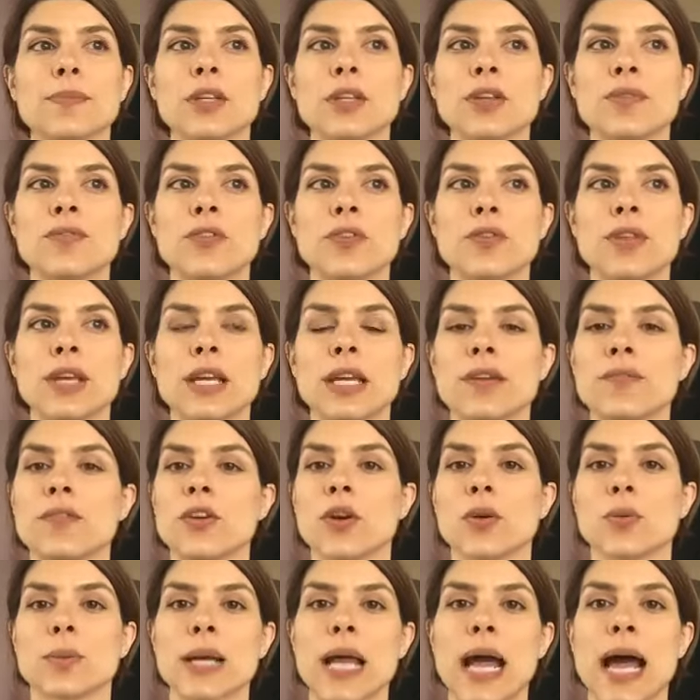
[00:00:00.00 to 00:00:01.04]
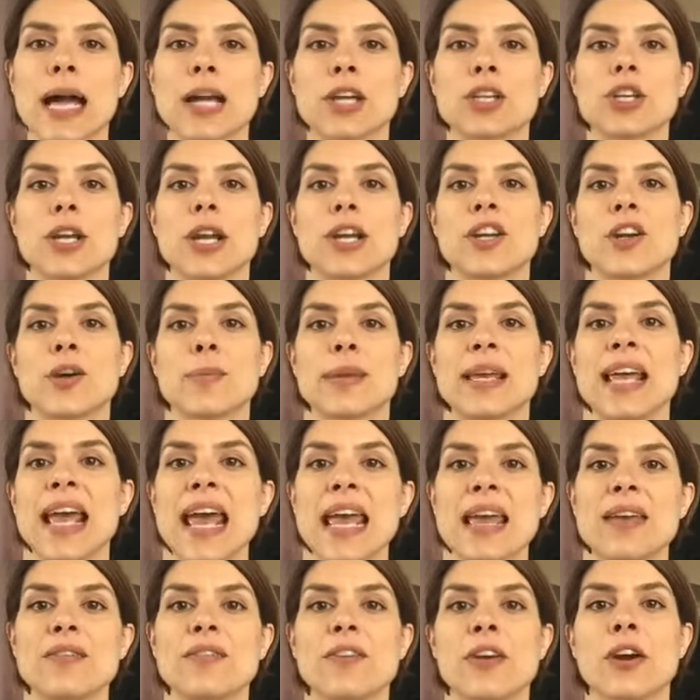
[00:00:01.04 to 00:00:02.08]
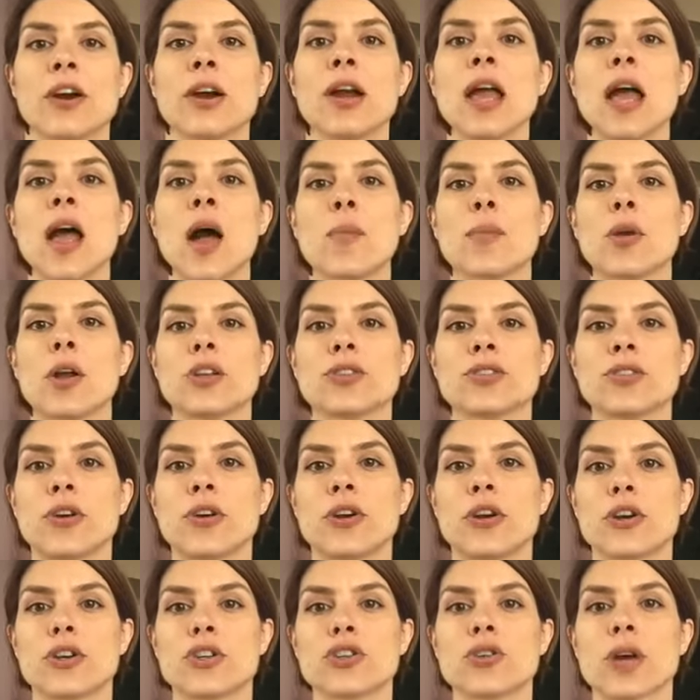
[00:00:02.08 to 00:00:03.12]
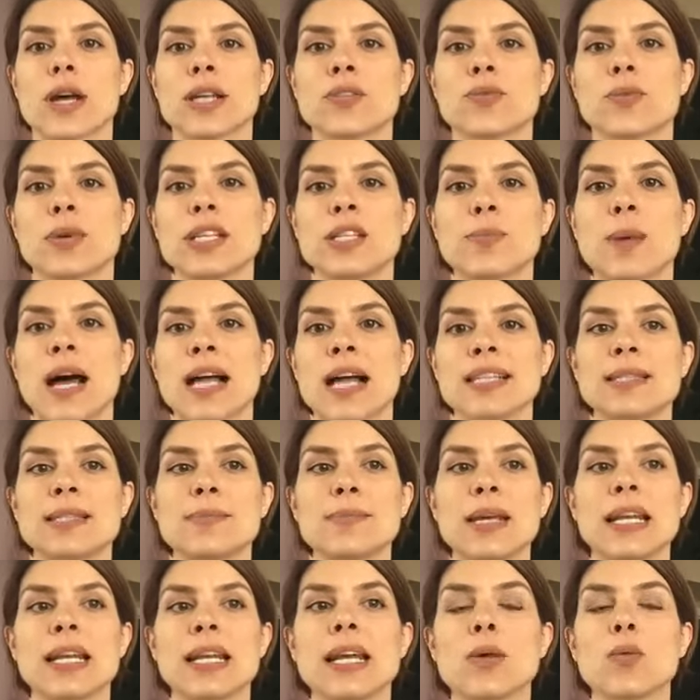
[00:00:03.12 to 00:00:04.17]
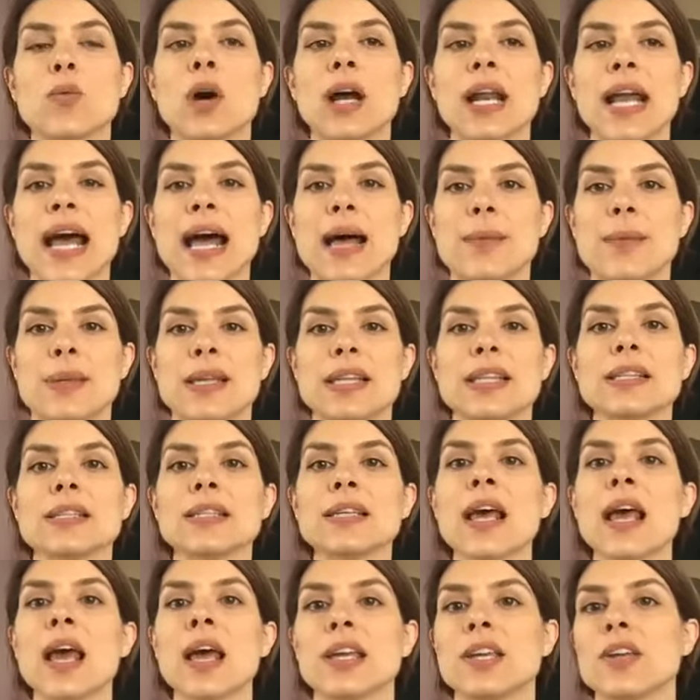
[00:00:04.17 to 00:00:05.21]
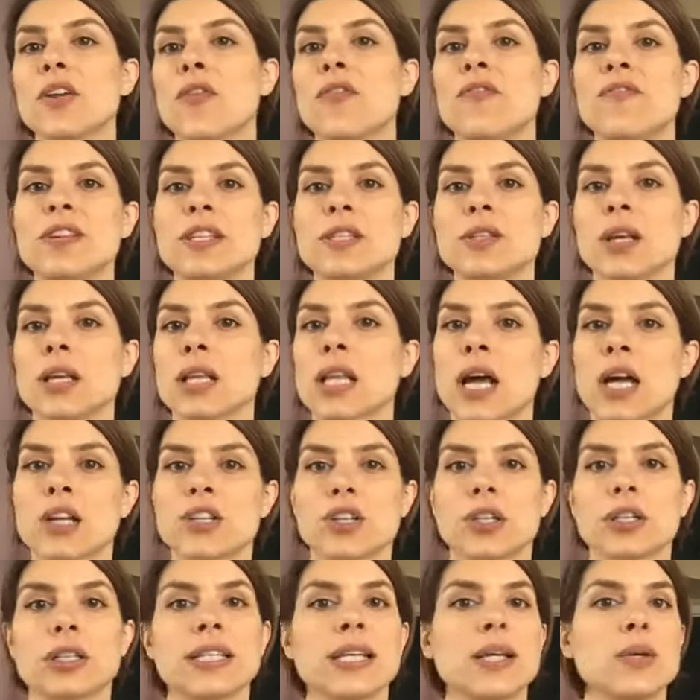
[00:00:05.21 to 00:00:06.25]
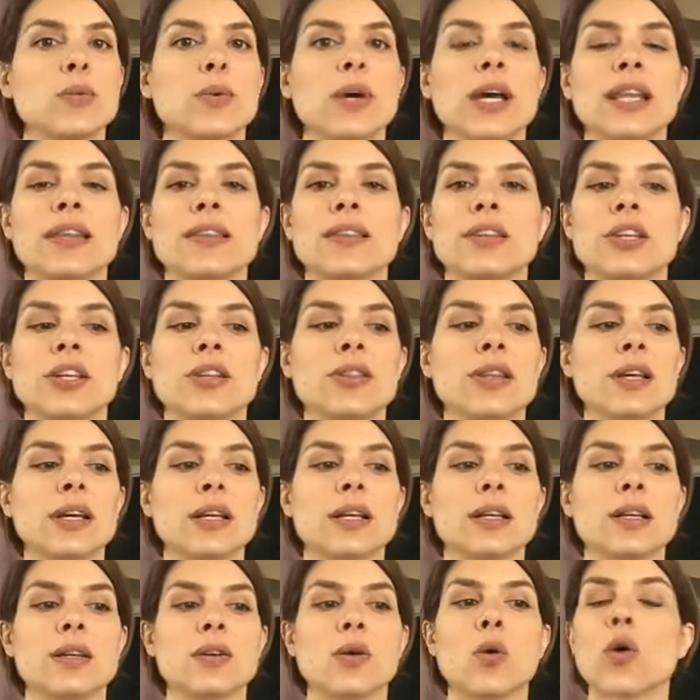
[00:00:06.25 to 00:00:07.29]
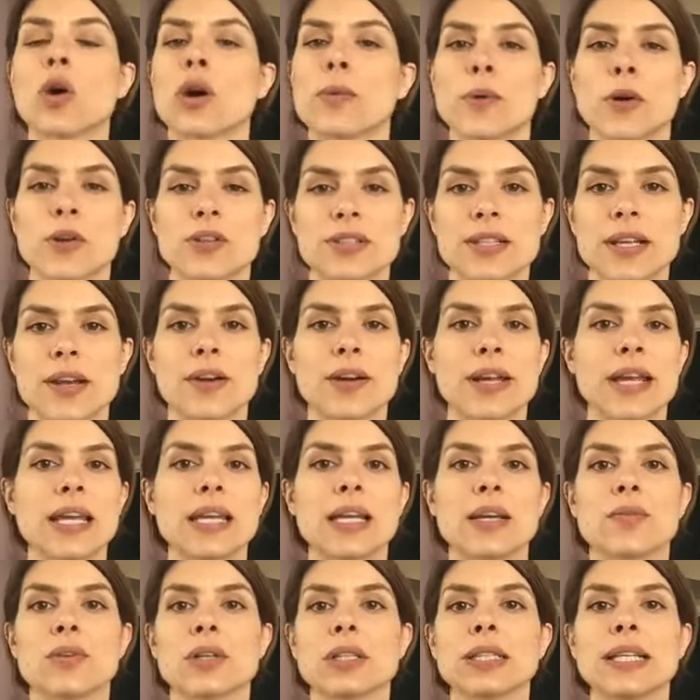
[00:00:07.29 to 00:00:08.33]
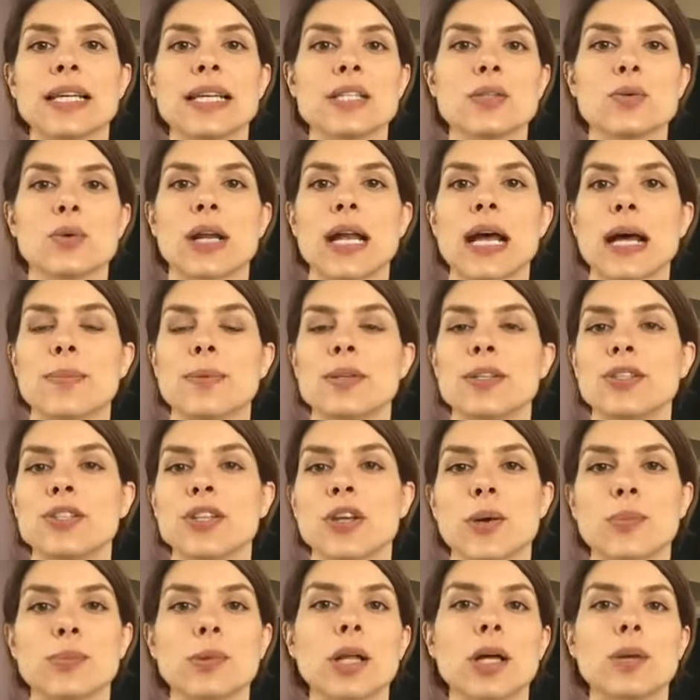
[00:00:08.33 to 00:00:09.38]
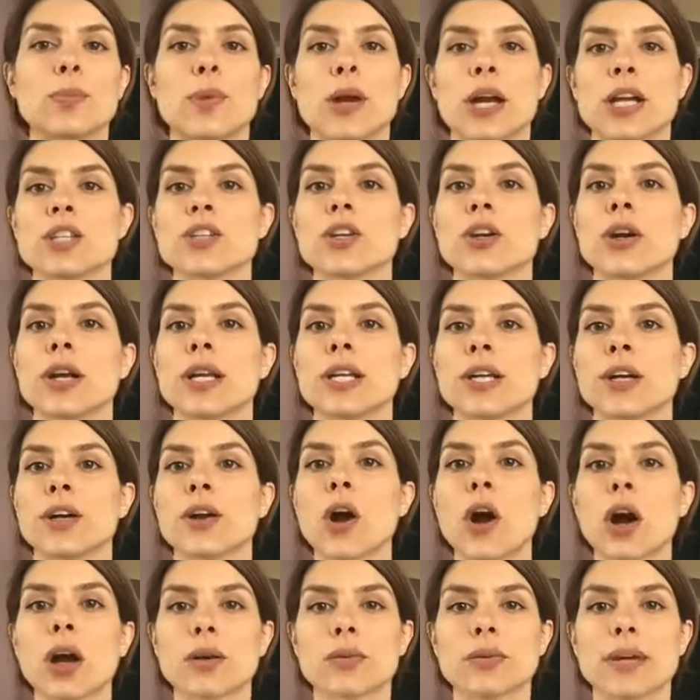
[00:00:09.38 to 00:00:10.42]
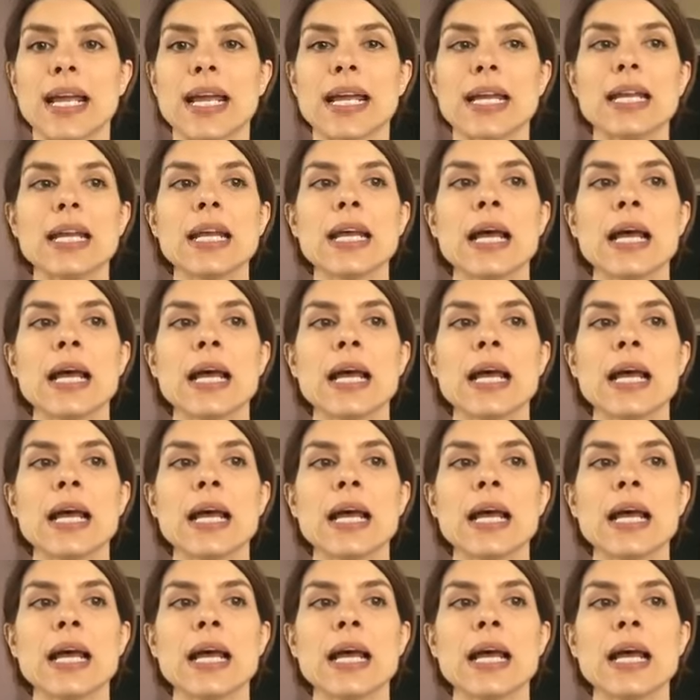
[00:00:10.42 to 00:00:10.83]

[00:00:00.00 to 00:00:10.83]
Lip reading: if you think of your reaction, your behavior, but also your stress response, meaning what happens, physiologically with the hormones that are getting released, what happens to your blood pressure and your heart rate